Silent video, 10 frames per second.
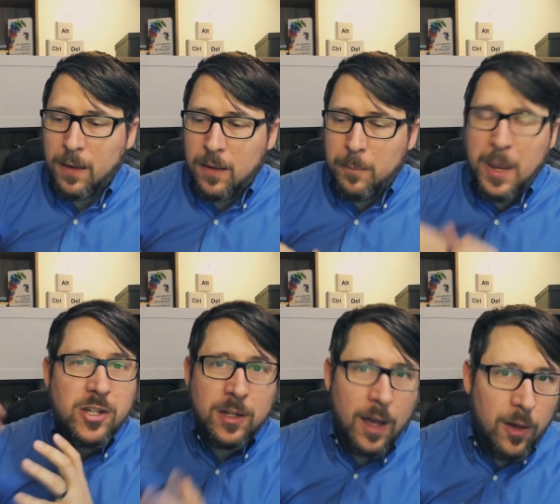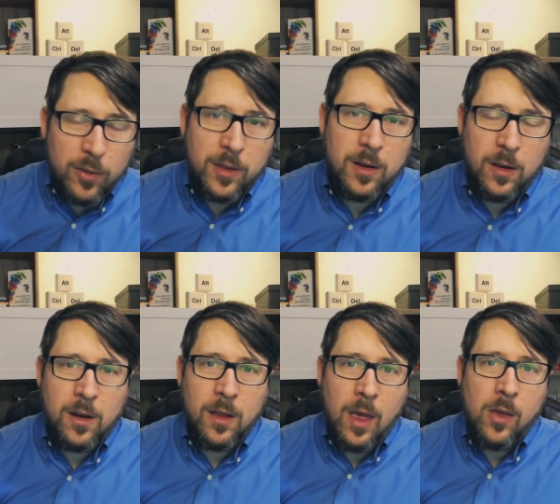patient health in a, in
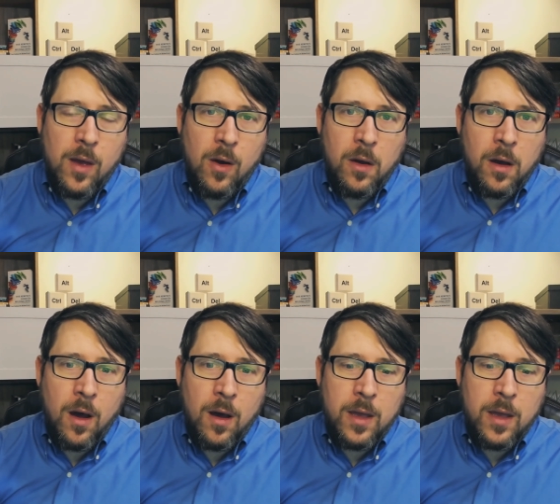a uh,